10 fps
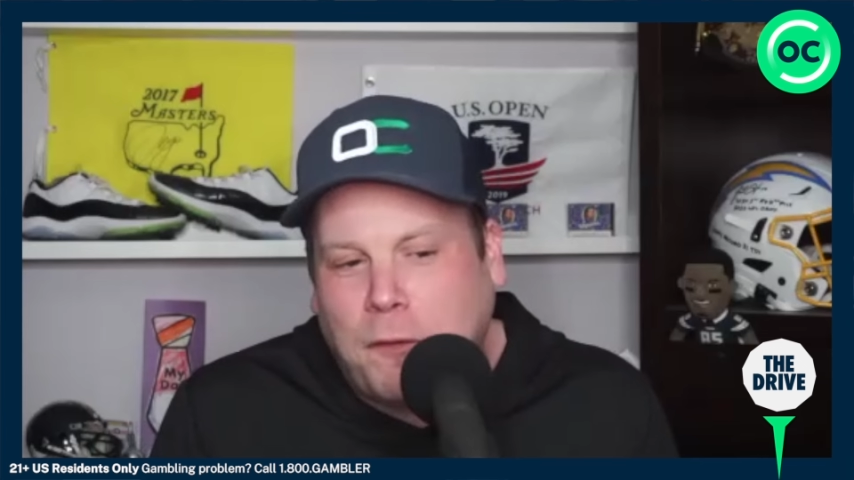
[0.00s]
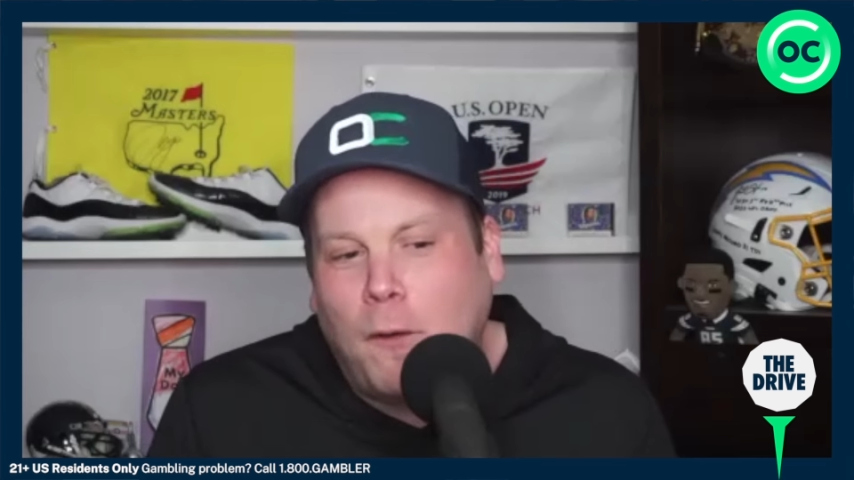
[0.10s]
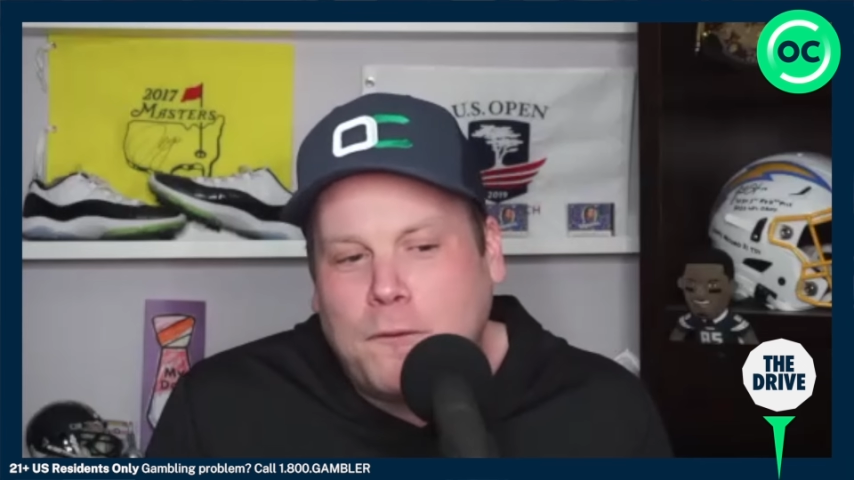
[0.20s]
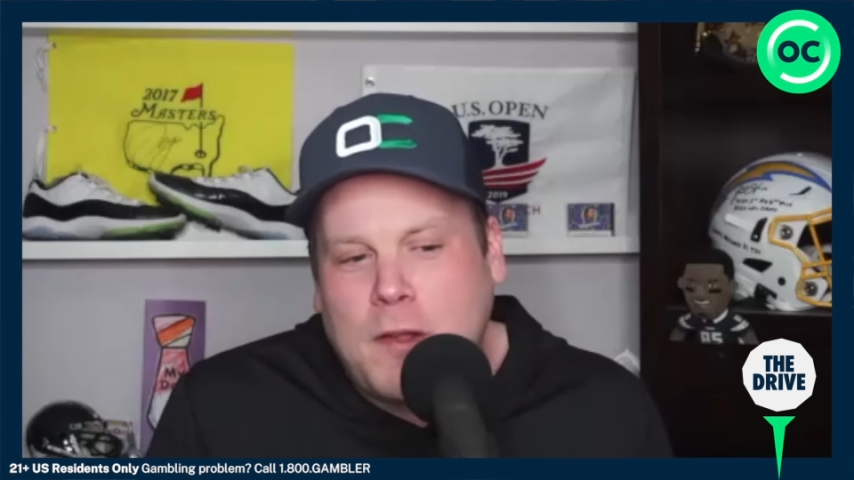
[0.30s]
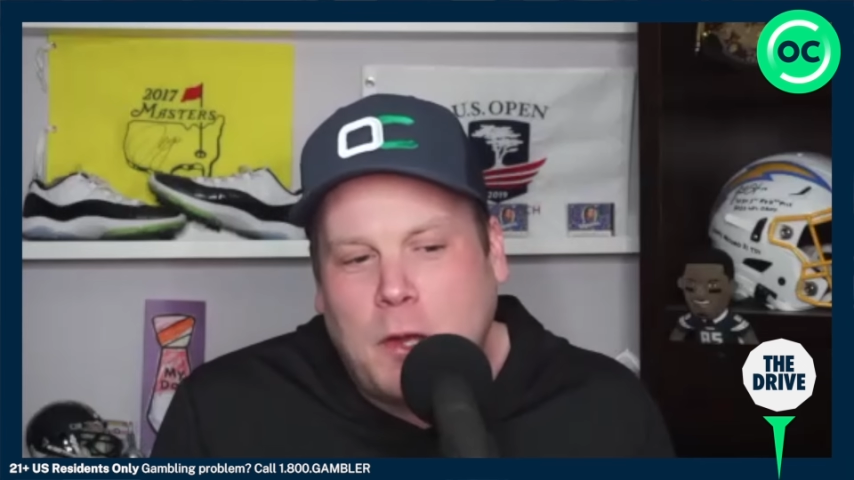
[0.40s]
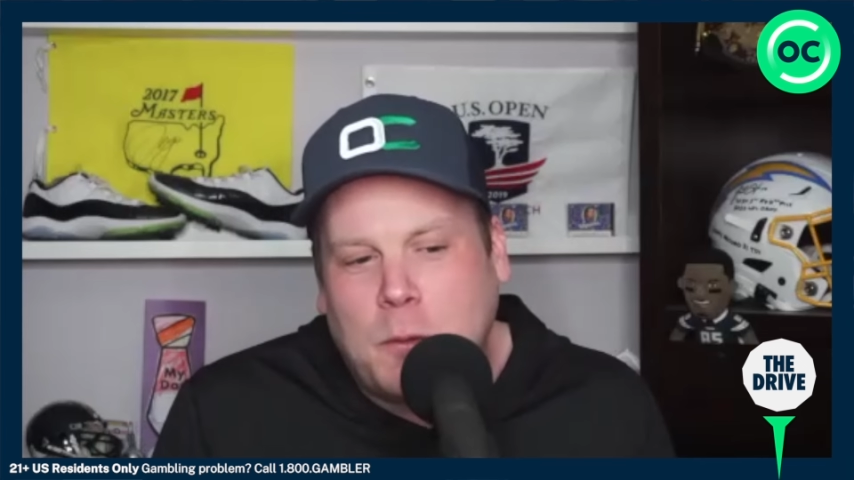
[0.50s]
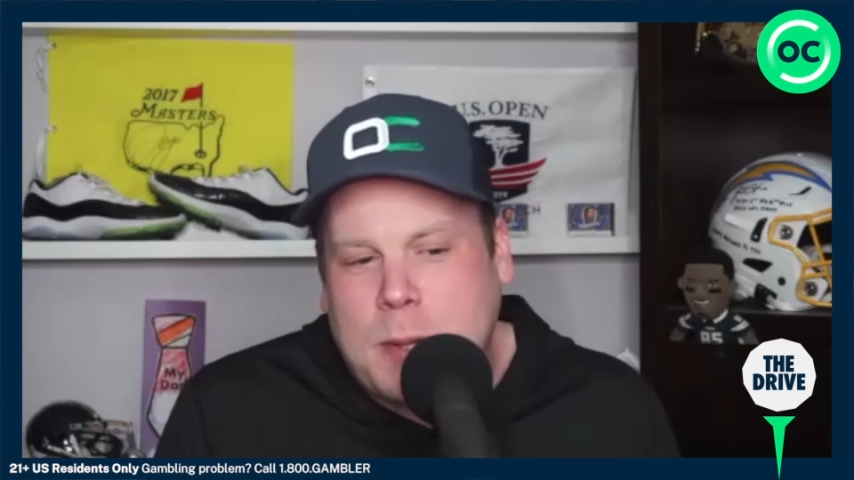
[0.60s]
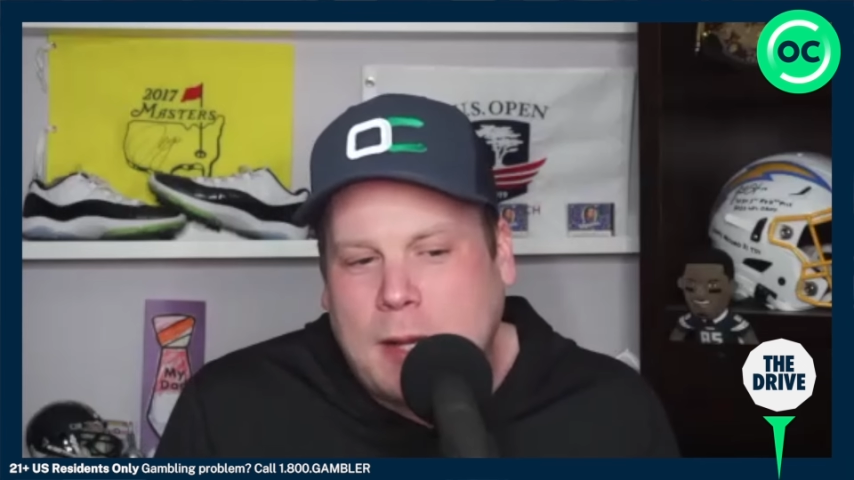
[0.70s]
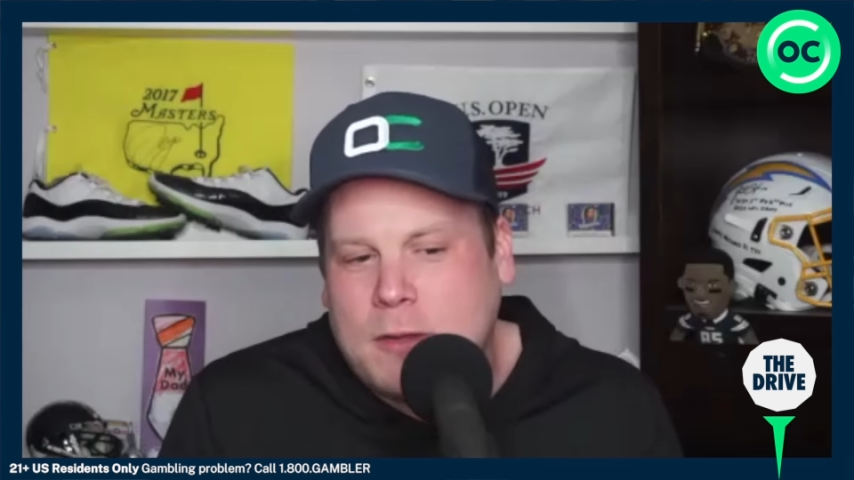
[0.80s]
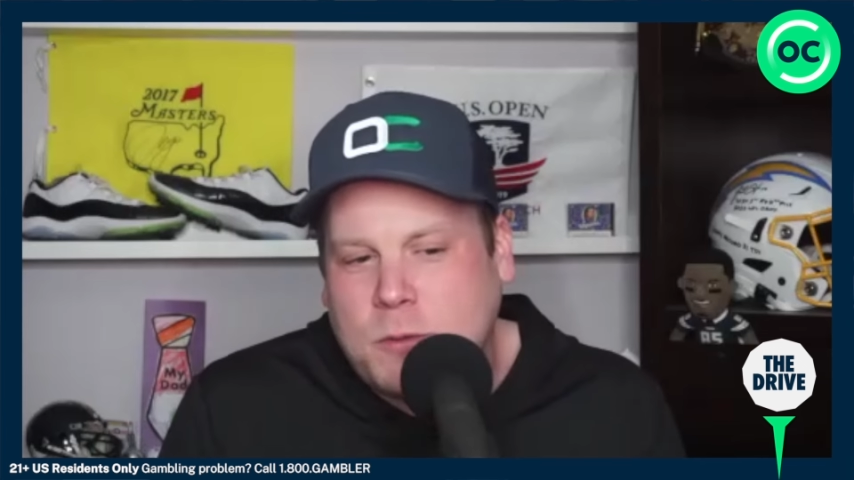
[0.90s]
full field
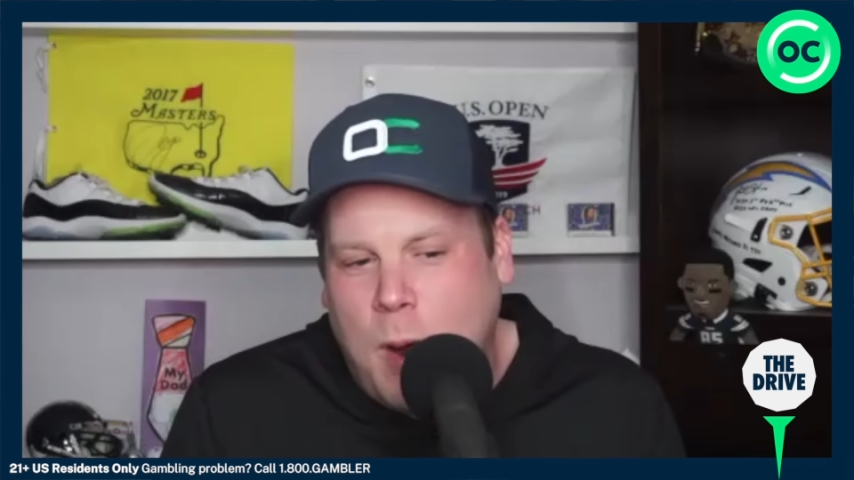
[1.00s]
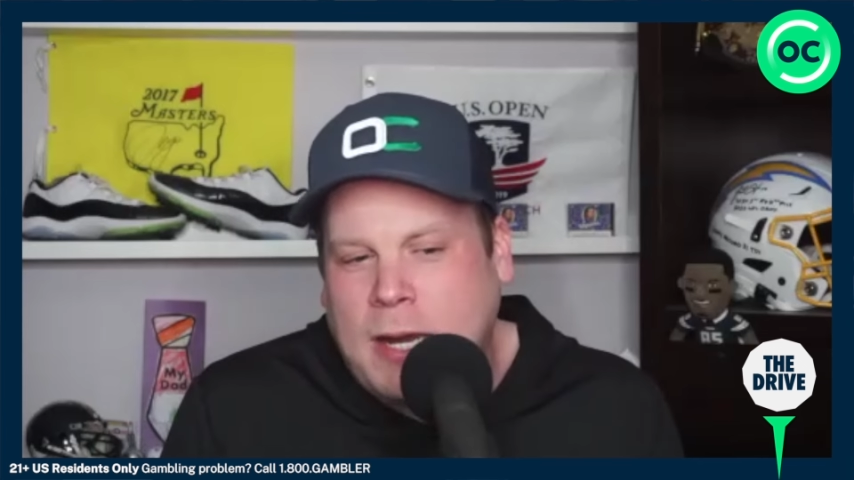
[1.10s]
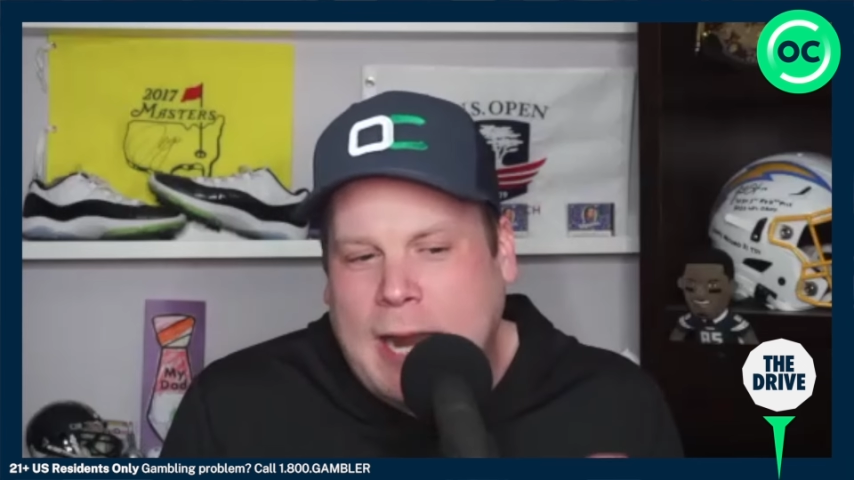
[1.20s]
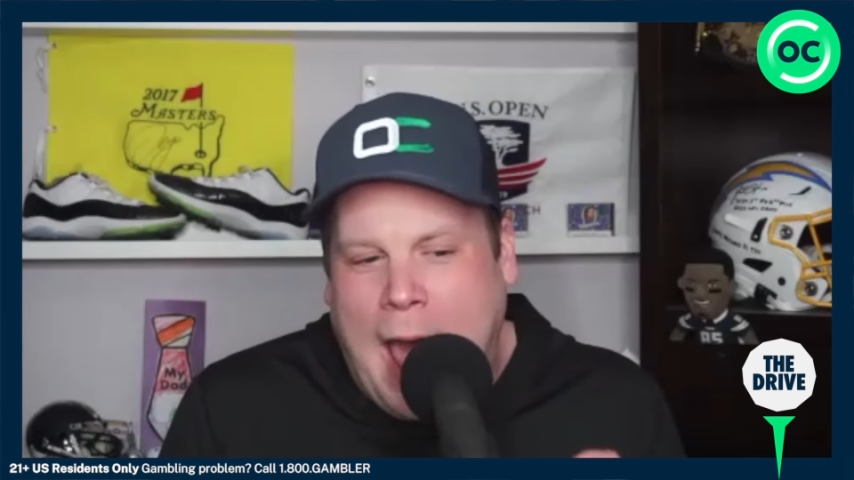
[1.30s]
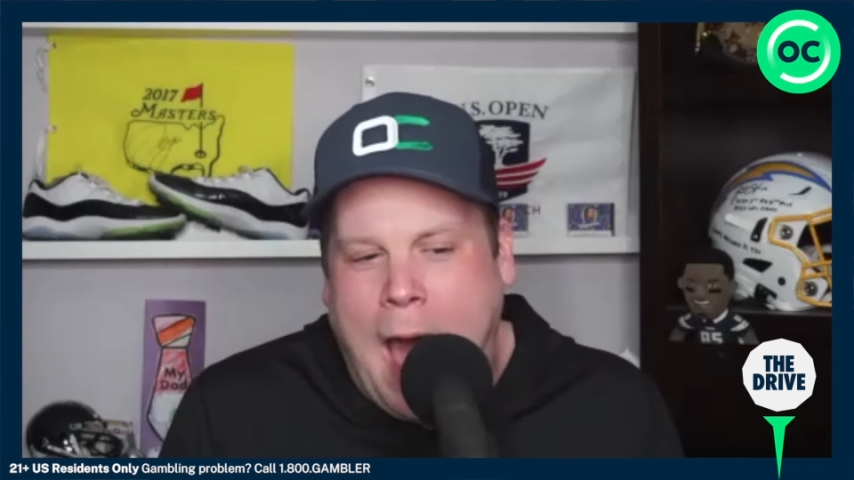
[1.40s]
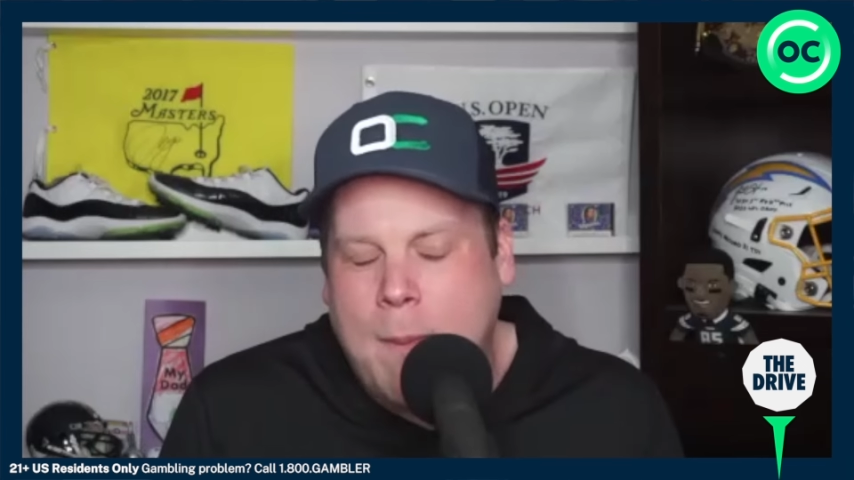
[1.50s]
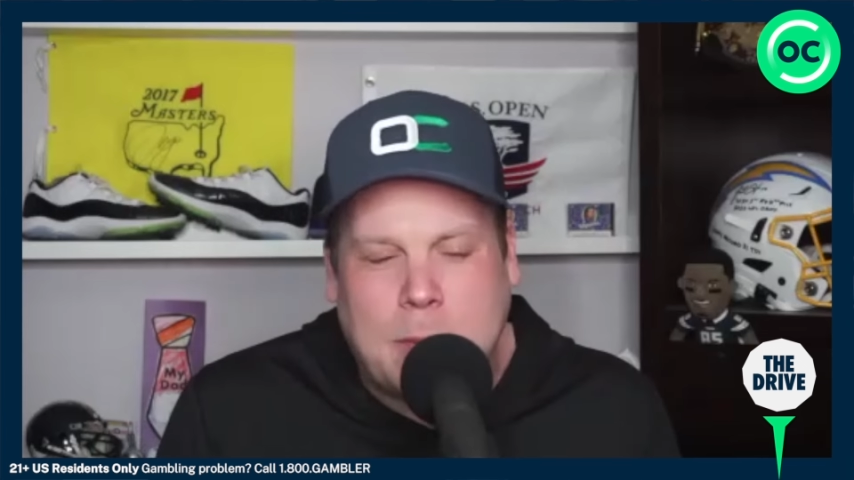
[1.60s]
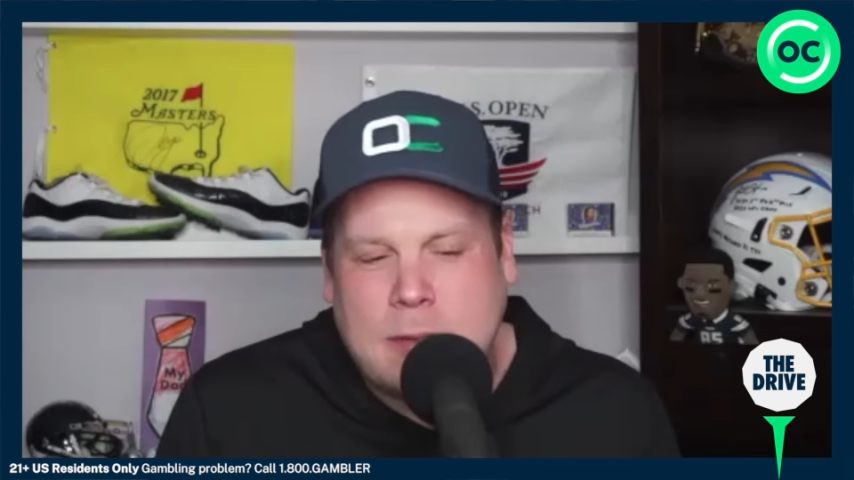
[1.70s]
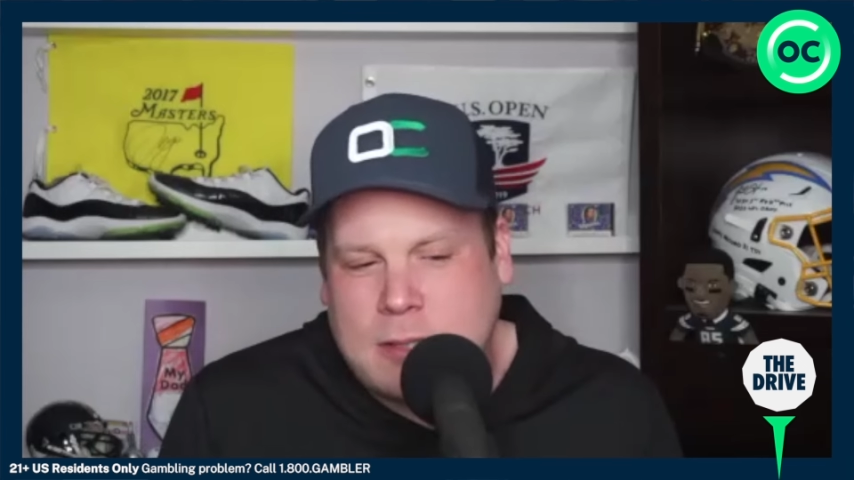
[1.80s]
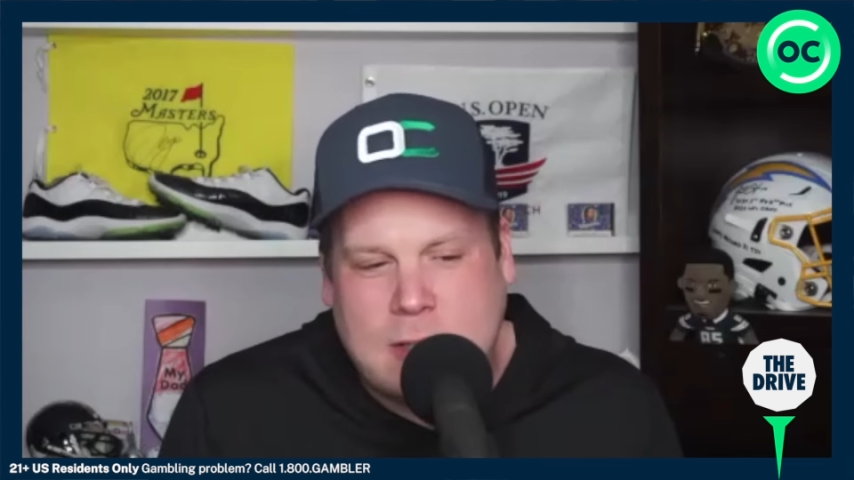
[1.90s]
because when it happens,